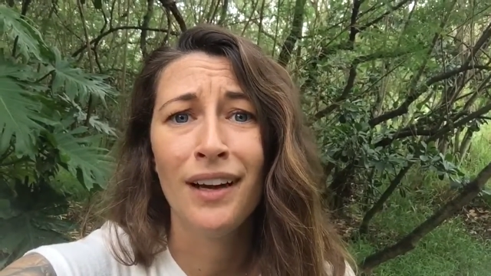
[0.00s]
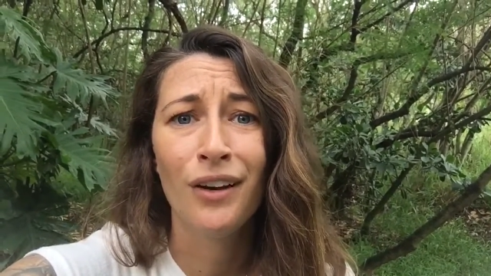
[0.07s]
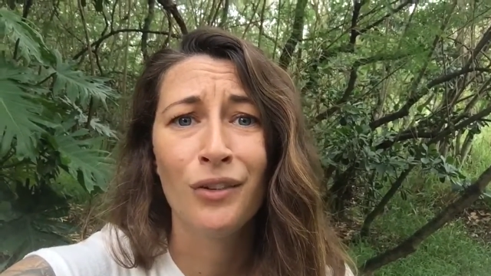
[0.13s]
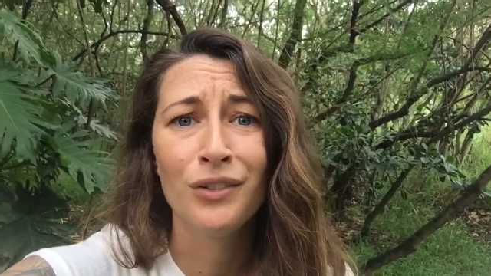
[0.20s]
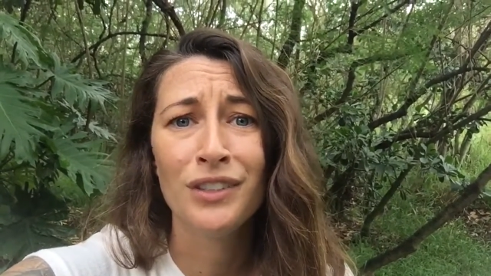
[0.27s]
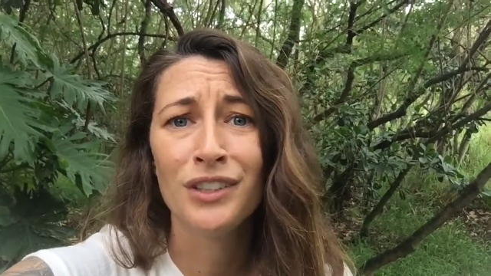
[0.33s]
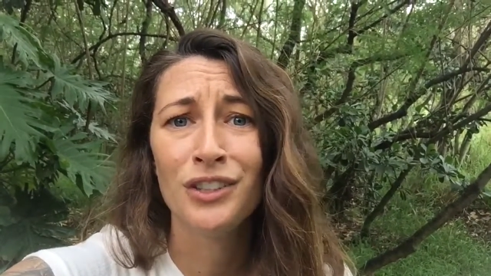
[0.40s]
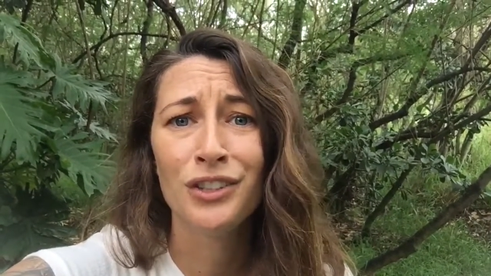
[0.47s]

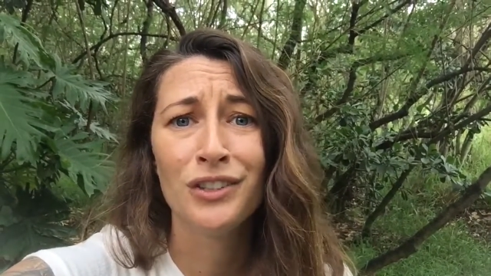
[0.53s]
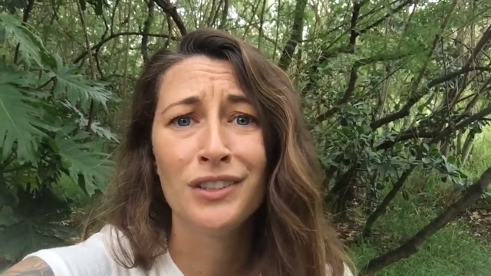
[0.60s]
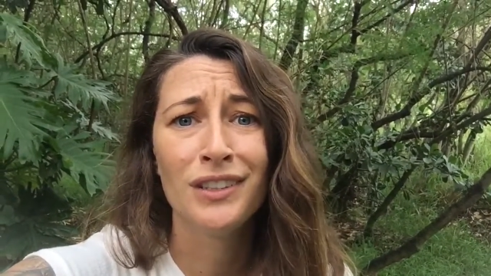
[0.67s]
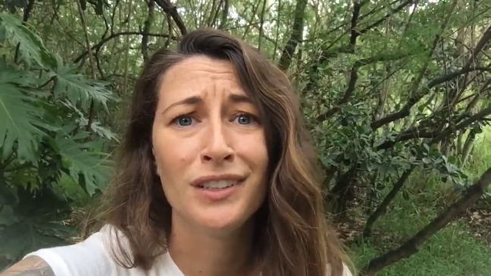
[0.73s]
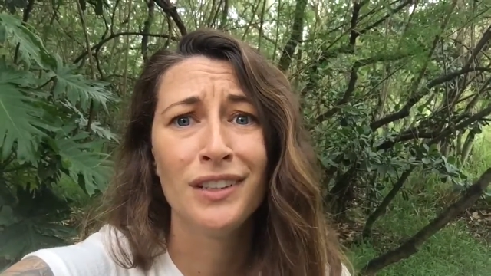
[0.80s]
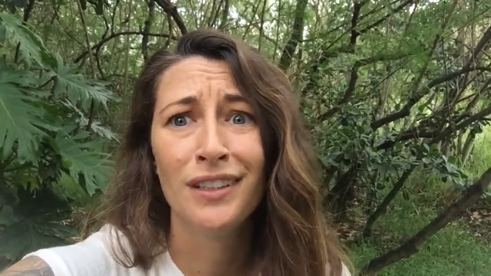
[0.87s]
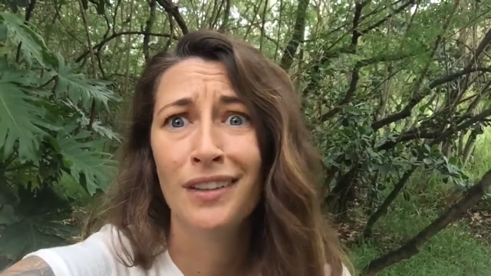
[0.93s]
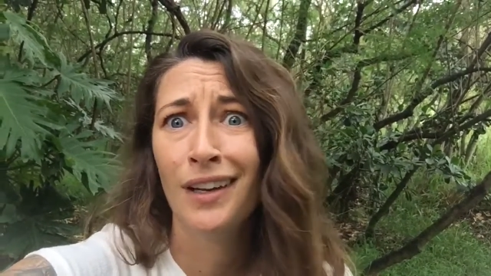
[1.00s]
how to
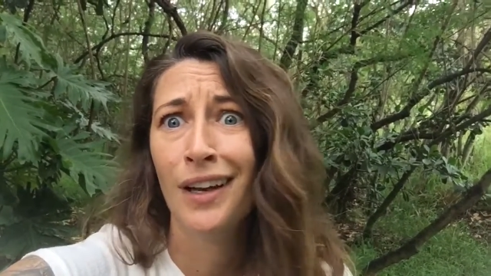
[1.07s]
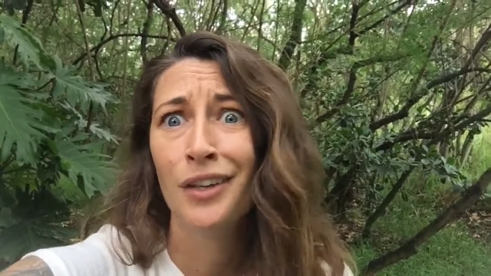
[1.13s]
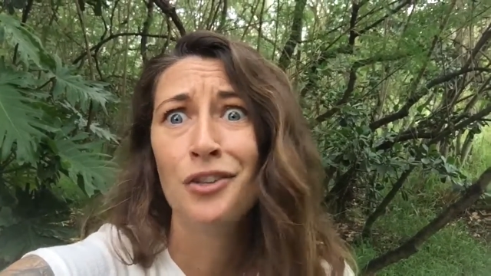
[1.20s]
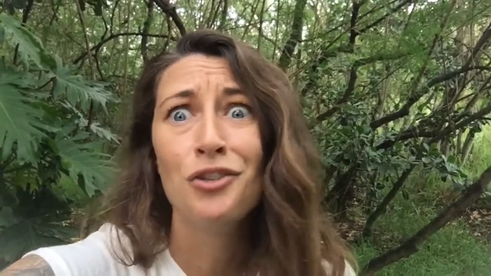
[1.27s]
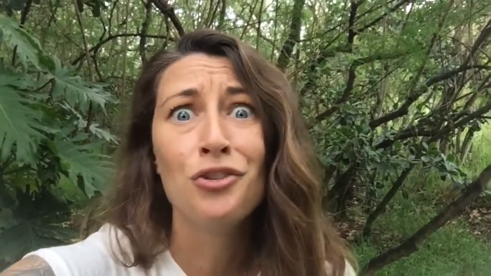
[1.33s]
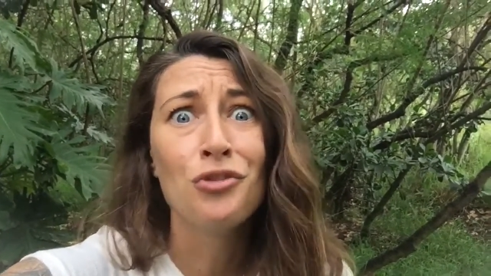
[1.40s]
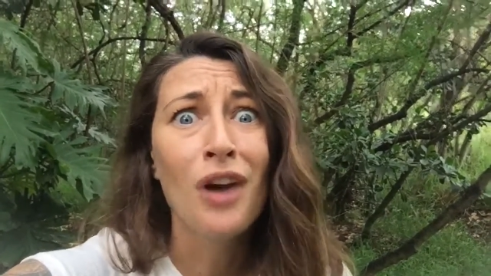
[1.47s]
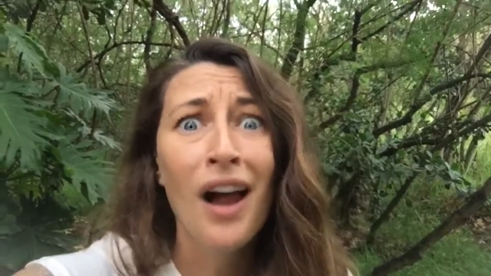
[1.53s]
just
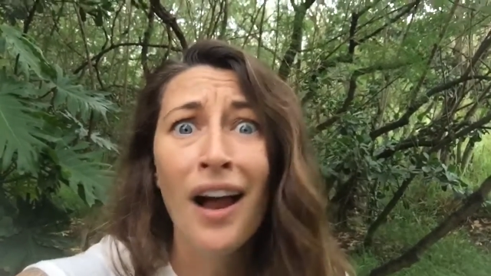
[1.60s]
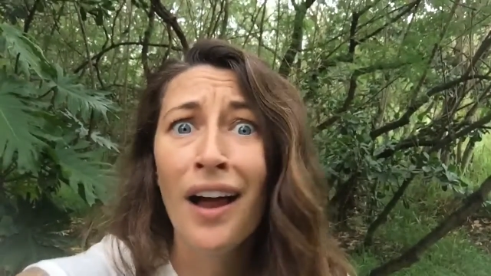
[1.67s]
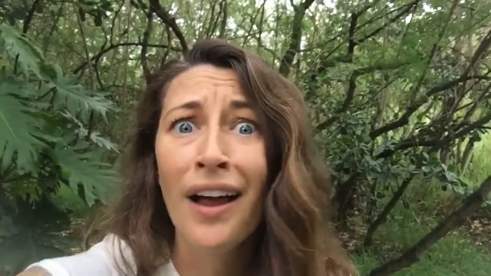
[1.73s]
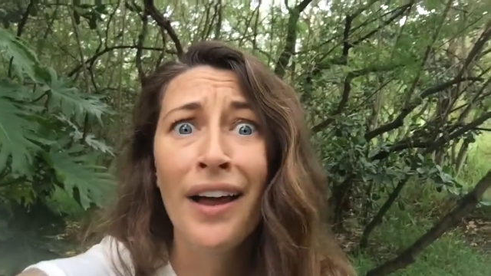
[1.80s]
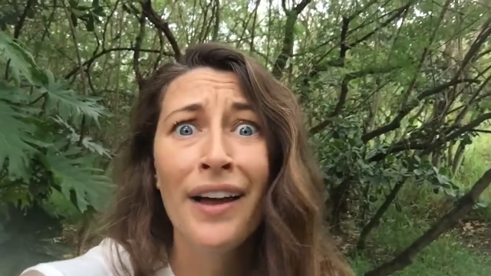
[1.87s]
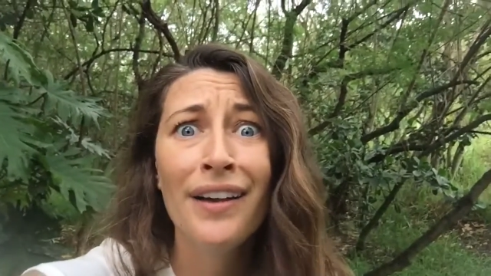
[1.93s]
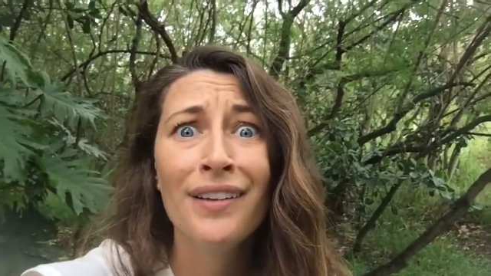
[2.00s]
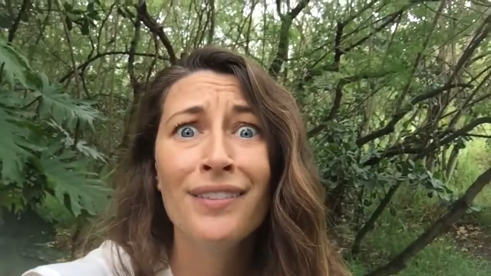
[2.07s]

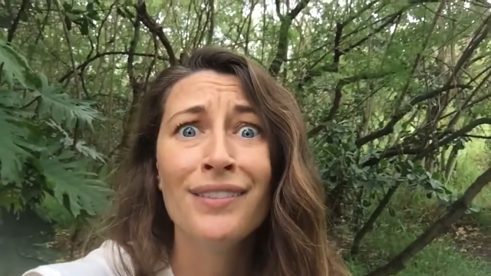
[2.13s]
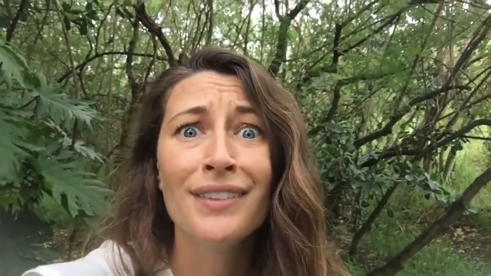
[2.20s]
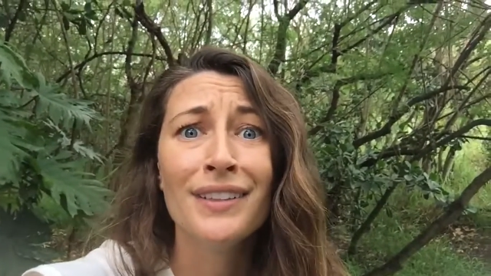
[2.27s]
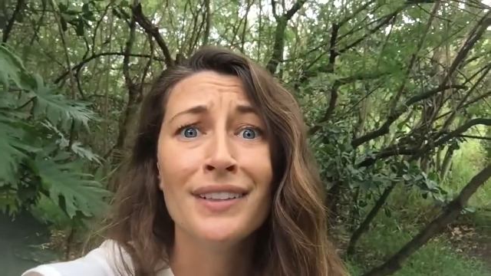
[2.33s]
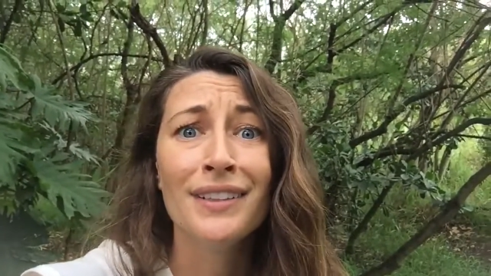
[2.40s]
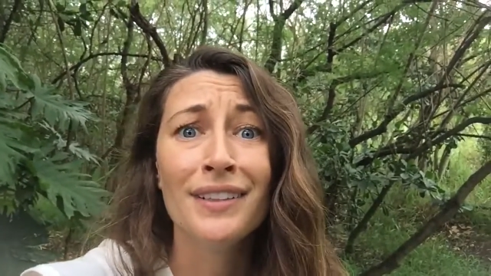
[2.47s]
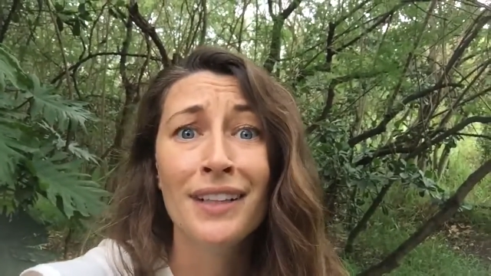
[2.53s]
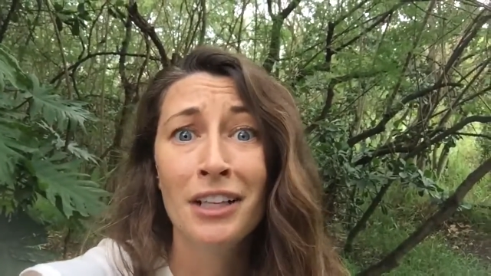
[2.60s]
drive
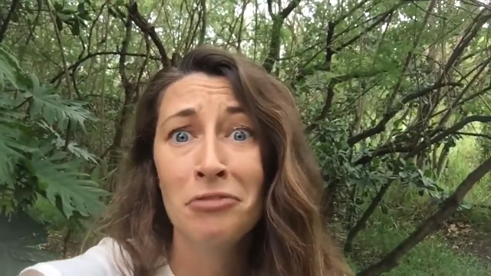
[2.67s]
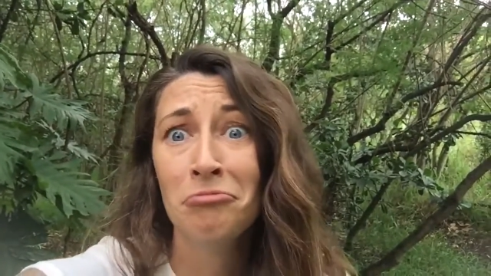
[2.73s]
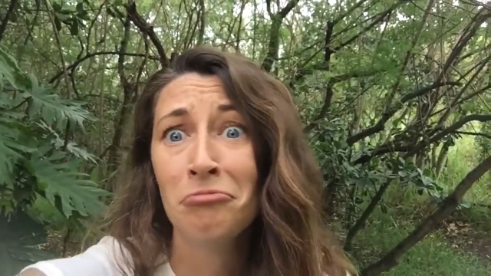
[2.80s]
and